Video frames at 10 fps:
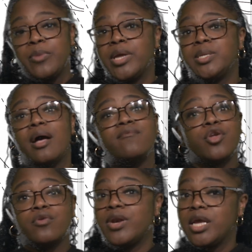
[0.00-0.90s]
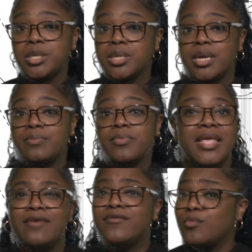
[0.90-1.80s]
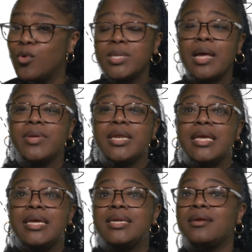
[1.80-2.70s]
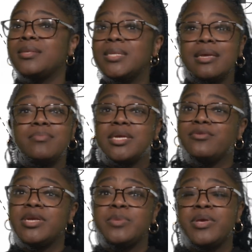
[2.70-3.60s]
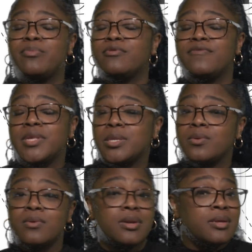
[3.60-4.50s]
appear to have no relationship. Even more damningly, it doesn't seem to increase people's physical